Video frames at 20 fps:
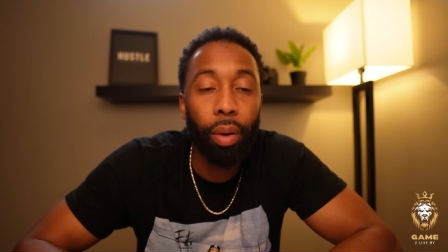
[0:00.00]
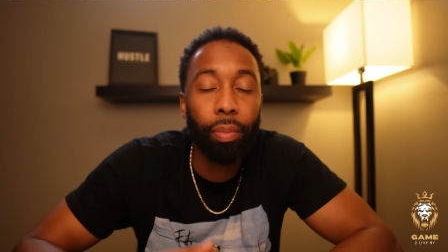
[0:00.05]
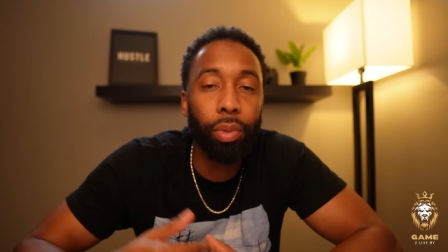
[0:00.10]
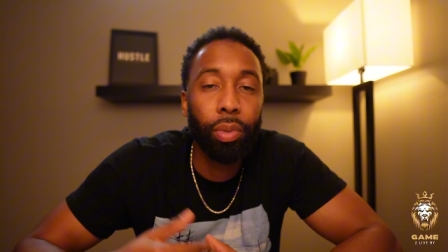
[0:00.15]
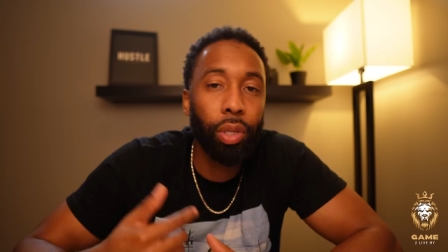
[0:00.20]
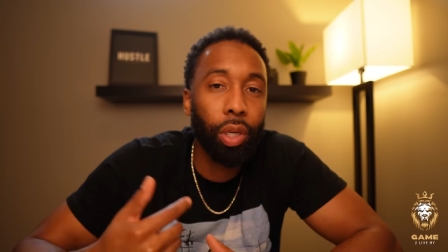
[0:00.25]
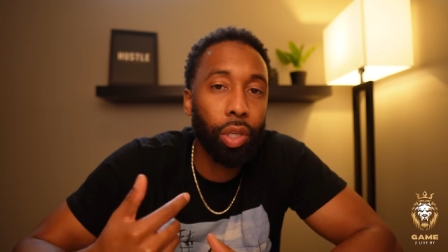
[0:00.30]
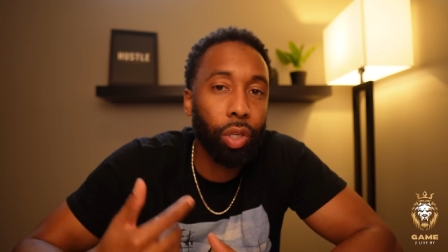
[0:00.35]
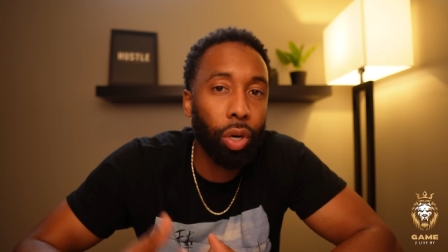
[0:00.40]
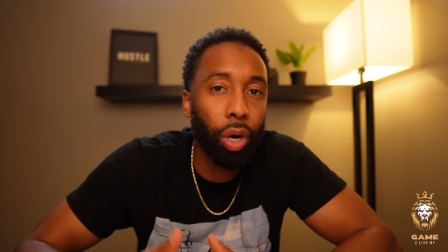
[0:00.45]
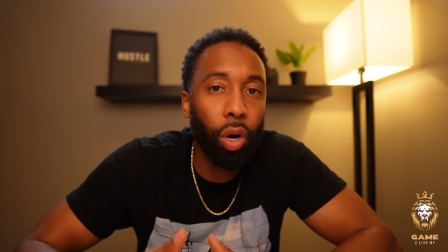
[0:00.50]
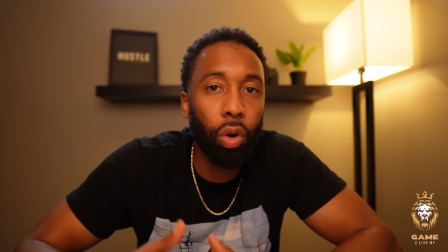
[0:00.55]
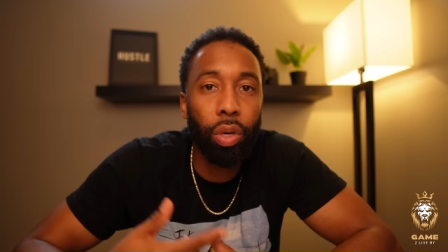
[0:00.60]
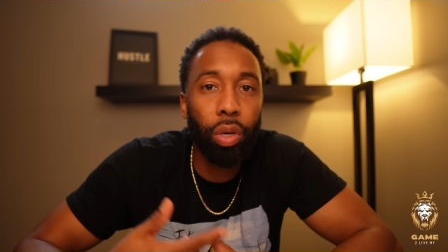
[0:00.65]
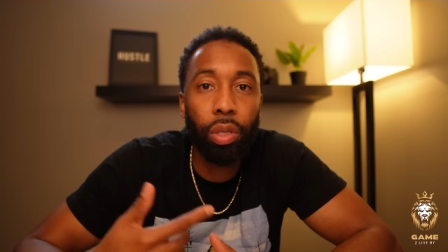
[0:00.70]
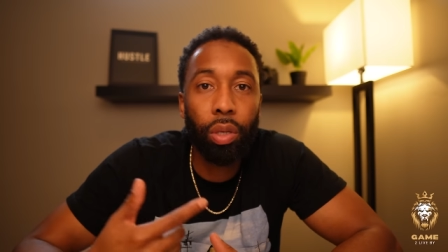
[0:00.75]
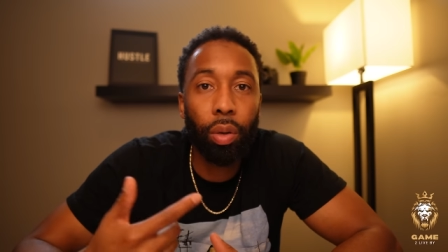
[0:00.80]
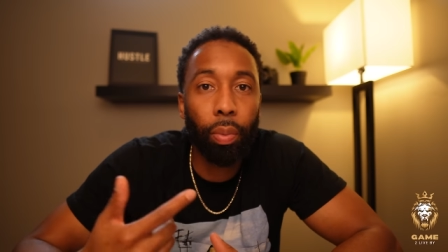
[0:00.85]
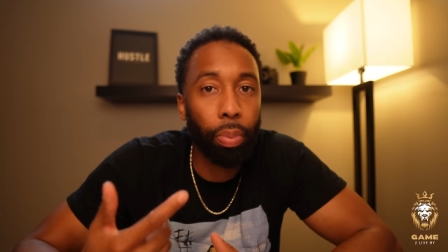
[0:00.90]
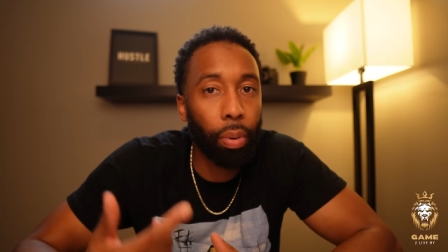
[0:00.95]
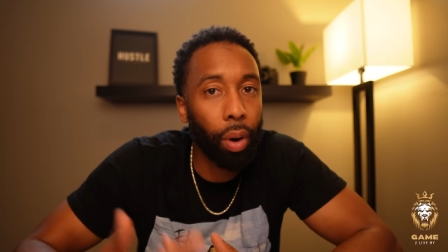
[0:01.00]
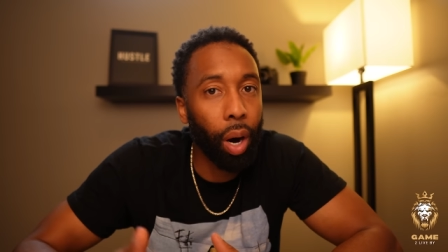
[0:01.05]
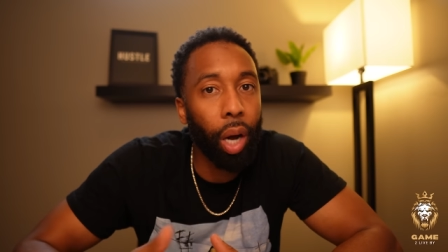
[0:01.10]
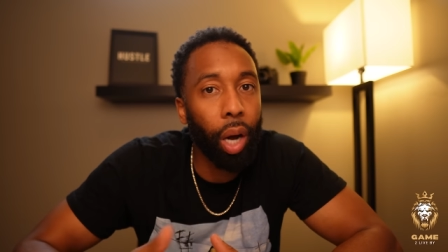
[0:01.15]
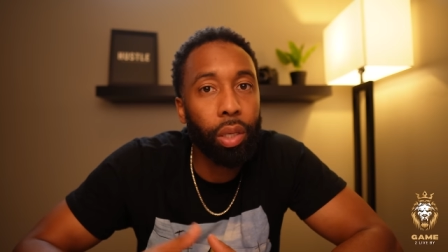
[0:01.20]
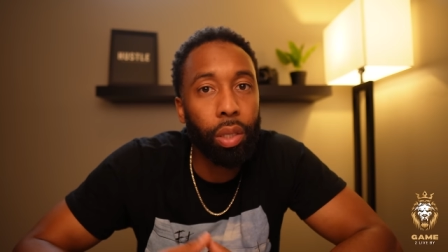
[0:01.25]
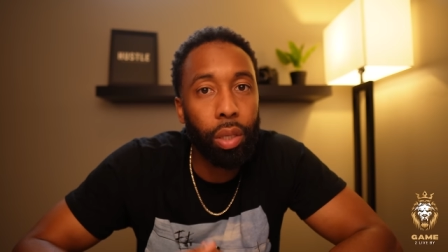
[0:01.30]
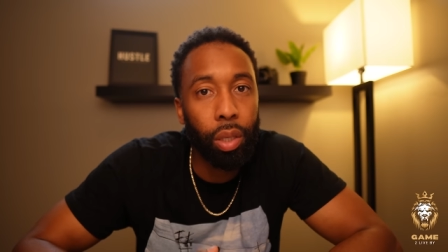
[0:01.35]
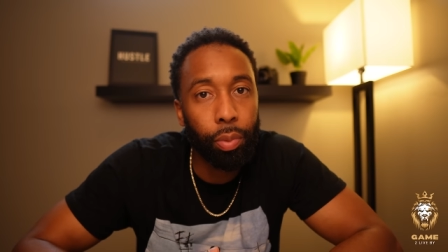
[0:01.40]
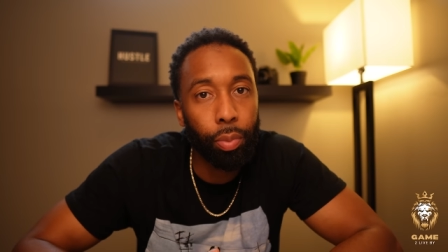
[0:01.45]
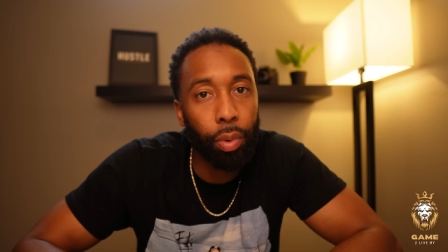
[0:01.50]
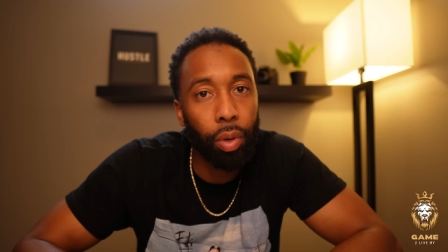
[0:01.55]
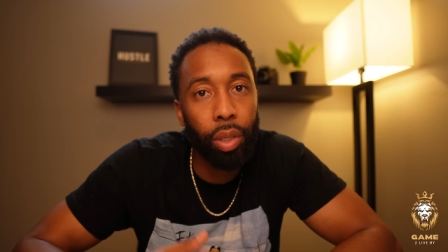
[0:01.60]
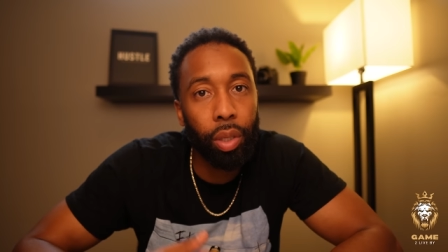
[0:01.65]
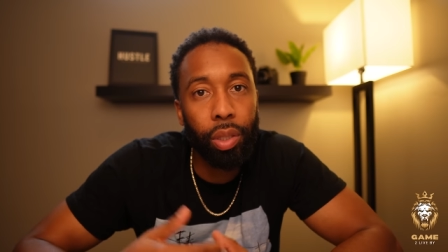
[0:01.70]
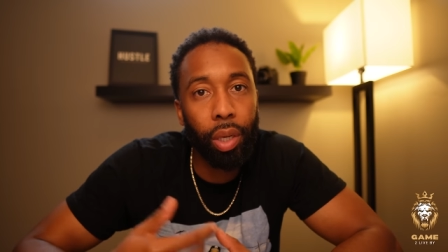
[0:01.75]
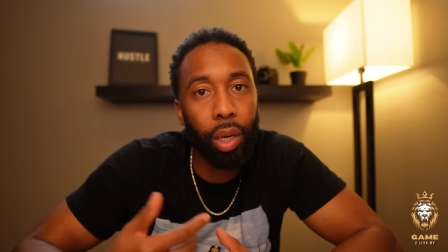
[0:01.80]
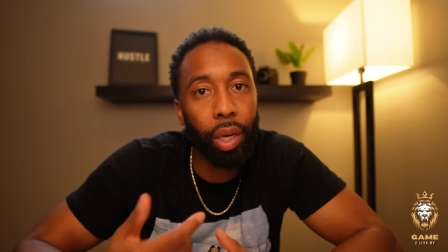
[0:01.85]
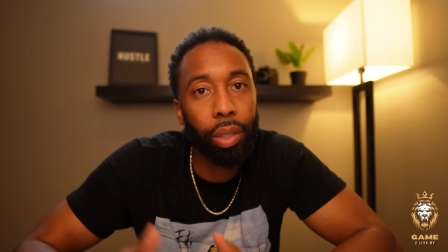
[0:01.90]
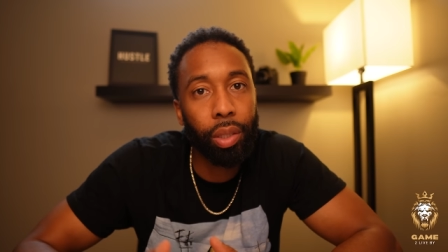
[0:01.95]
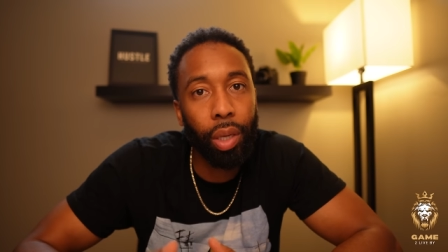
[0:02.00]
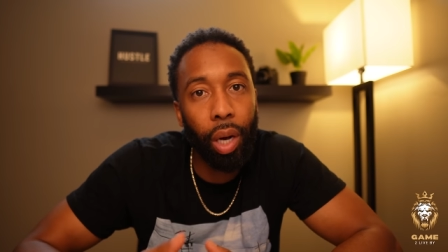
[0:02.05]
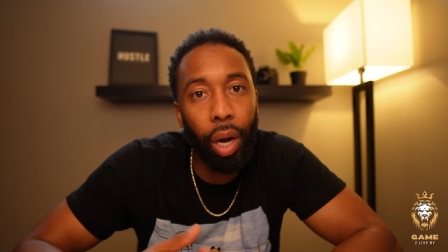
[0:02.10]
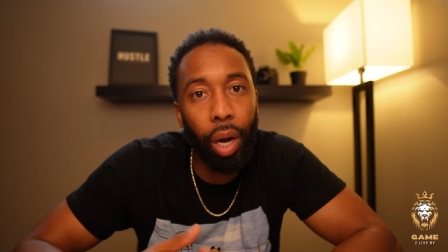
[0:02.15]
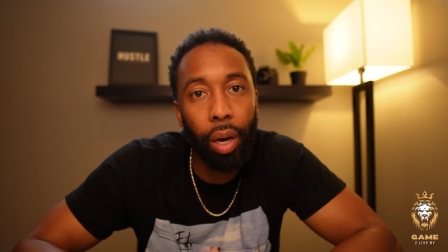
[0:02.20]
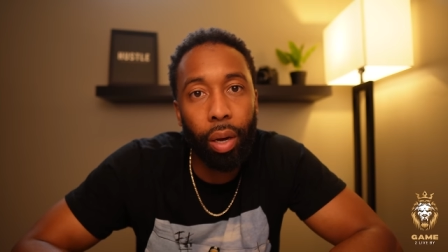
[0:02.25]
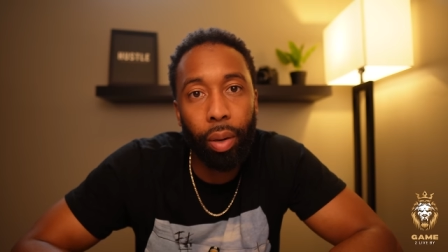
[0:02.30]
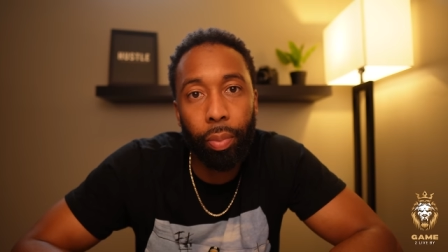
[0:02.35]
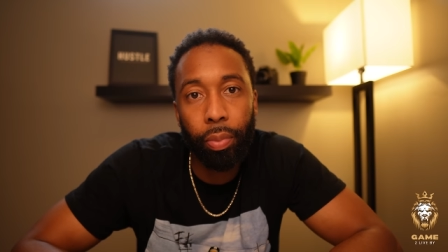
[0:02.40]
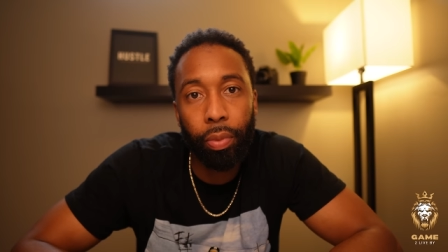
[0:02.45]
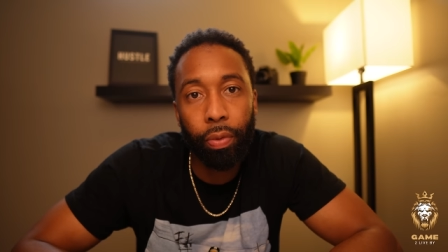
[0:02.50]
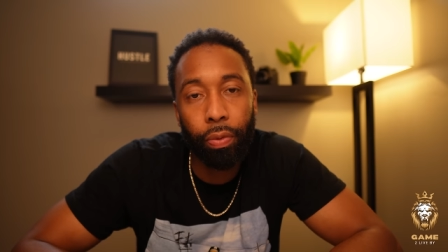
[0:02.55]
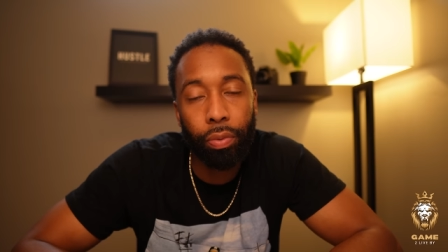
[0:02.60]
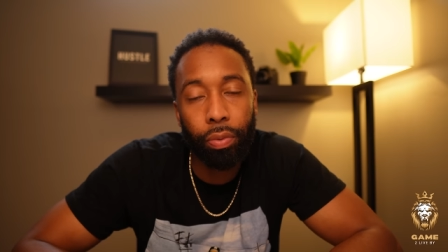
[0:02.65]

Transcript: But just know it's a process, bro. It takes time.